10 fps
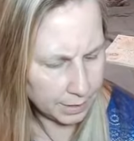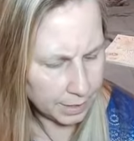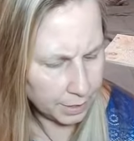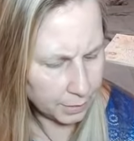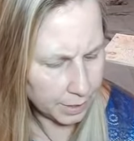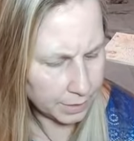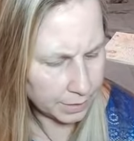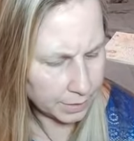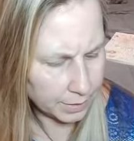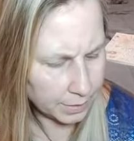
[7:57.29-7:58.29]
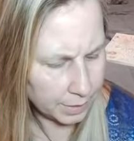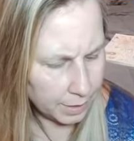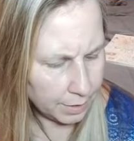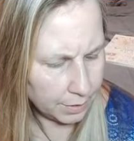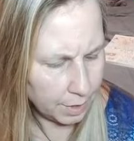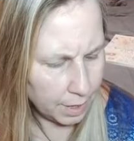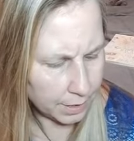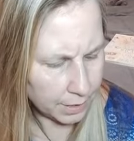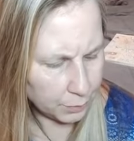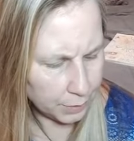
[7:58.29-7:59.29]
secrets,
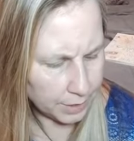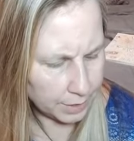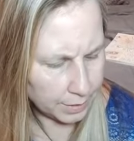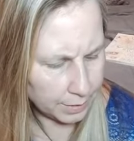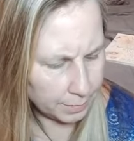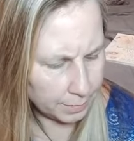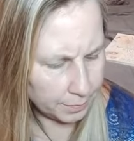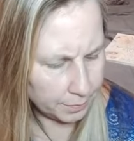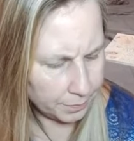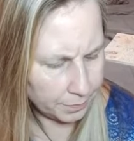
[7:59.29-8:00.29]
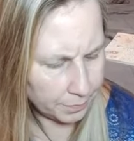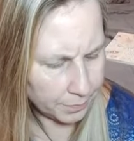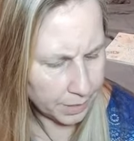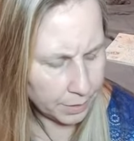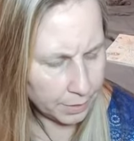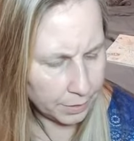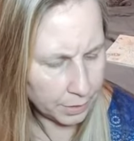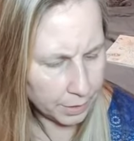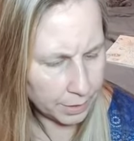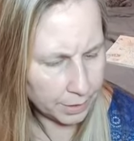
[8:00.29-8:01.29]
lost wisdom,
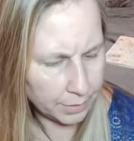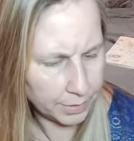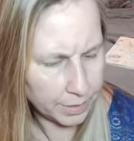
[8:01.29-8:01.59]
look a little